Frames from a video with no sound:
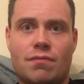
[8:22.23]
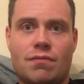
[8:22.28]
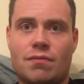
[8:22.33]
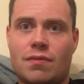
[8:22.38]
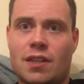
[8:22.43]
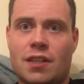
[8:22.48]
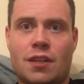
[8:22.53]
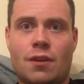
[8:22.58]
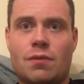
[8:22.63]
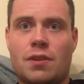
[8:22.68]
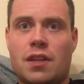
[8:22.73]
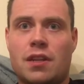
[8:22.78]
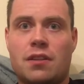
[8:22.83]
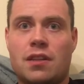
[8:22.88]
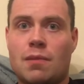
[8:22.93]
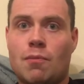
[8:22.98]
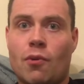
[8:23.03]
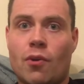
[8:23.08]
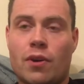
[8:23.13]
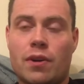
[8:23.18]
I don't need
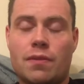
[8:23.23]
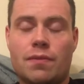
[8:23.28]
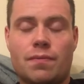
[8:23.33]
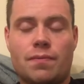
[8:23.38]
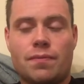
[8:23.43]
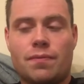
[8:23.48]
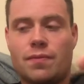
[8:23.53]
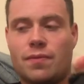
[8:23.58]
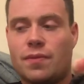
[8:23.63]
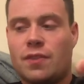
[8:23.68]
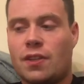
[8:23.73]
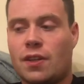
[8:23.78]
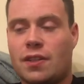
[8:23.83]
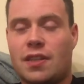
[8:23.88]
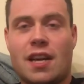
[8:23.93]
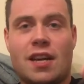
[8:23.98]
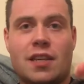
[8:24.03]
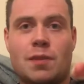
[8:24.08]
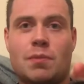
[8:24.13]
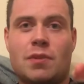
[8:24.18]
anymore. So
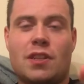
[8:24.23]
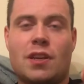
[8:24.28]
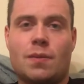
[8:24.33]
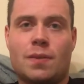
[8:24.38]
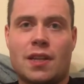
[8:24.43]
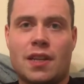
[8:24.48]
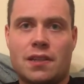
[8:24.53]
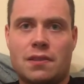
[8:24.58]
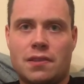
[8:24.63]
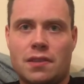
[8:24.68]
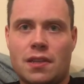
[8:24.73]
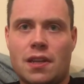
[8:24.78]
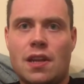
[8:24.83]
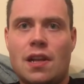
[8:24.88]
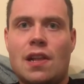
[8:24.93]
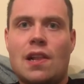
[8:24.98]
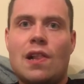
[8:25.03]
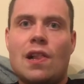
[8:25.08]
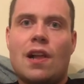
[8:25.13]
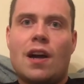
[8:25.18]
thanks, but no
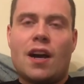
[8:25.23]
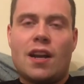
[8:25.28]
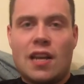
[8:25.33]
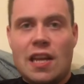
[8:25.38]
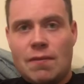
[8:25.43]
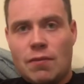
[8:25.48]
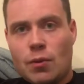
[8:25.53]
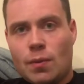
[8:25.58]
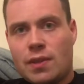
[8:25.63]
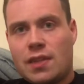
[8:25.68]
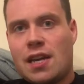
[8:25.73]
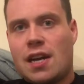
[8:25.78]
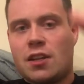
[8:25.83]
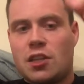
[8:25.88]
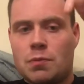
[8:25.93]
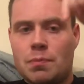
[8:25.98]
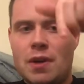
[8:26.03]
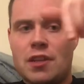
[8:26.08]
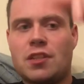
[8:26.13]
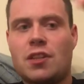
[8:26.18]
thanks. I'll leave you with
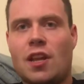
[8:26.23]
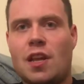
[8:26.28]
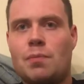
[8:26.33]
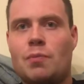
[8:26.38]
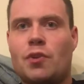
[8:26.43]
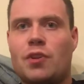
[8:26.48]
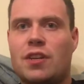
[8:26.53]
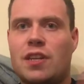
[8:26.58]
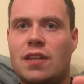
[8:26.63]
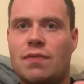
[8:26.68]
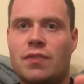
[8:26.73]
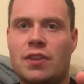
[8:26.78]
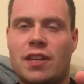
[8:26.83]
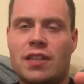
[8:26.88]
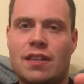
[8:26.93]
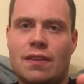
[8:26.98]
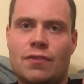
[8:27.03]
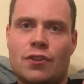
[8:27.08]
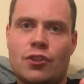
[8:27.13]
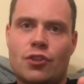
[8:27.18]
that. Smash the like button if you
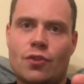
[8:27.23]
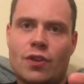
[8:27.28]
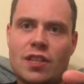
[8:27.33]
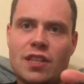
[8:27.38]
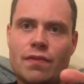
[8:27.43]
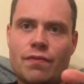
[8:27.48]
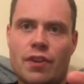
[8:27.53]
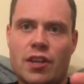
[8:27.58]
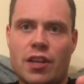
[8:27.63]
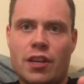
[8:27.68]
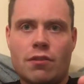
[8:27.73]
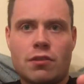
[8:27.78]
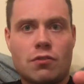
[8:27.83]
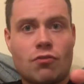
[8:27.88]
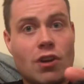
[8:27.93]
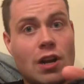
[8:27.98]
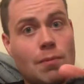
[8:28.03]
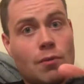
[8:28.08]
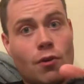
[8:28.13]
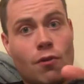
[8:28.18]
enjoyed the video.
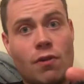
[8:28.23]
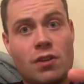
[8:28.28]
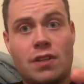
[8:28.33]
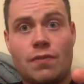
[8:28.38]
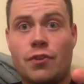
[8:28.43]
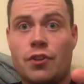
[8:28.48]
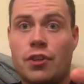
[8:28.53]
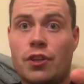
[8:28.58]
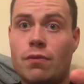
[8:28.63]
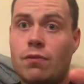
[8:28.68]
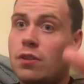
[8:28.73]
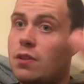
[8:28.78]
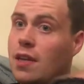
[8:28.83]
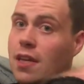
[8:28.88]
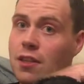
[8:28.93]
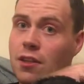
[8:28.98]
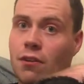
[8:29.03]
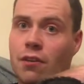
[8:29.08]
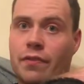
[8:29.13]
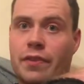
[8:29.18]
Subscribe, of course, if you're new.
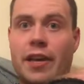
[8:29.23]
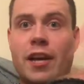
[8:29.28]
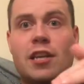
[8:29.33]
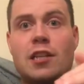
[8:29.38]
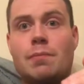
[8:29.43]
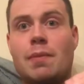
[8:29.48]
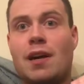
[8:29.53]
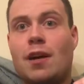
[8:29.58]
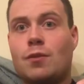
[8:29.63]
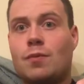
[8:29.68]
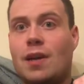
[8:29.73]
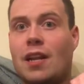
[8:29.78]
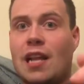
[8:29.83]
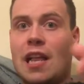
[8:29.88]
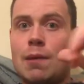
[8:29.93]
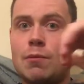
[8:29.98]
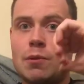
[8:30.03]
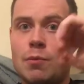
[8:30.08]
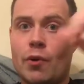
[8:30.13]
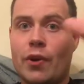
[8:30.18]
Hit the notification bell as well.
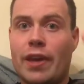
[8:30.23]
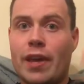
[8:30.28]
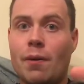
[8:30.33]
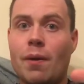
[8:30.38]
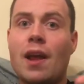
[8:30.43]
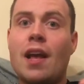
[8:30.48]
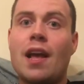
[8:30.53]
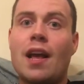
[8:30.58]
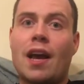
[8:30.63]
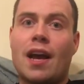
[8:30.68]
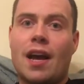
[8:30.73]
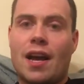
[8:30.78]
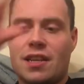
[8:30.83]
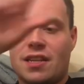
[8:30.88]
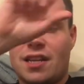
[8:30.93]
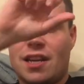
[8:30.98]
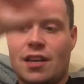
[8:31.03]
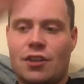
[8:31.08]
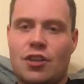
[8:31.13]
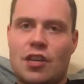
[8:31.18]
Helps your boy out.
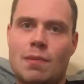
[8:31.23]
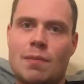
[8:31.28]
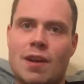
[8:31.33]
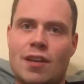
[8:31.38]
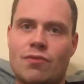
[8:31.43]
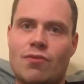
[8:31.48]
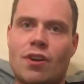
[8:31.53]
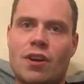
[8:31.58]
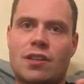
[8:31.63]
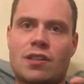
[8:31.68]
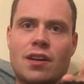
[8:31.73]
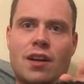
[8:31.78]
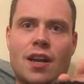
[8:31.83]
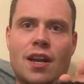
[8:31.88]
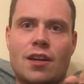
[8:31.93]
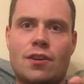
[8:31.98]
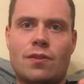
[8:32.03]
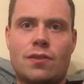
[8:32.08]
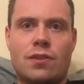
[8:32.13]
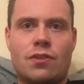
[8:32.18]
Hashtag GMansRocks. All
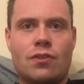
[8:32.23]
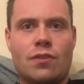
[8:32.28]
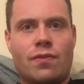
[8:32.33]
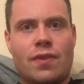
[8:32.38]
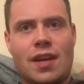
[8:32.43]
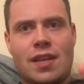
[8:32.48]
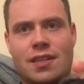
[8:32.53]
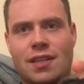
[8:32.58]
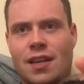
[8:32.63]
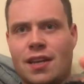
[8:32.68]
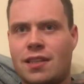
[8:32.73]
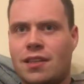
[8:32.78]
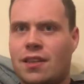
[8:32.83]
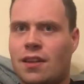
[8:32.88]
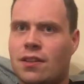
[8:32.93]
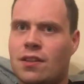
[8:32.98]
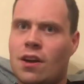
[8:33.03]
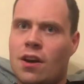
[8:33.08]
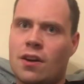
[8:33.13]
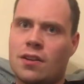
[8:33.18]
that good stuff, lads and lasses.
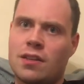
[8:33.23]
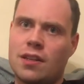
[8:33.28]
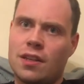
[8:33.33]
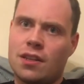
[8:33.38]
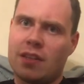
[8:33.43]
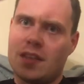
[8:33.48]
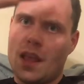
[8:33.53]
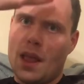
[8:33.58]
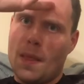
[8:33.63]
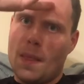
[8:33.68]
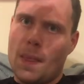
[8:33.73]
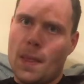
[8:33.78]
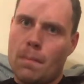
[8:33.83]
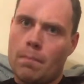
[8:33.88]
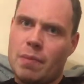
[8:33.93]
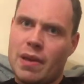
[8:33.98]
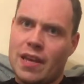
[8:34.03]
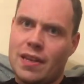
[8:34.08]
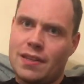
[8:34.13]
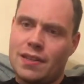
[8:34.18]
I'll talk to you.
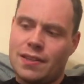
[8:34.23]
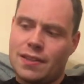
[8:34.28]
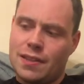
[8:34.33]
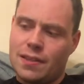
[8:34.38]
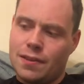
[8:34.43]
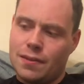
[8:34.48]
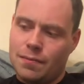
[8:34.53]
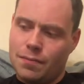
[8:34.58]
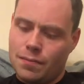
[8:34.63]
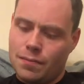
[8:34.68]
Peace.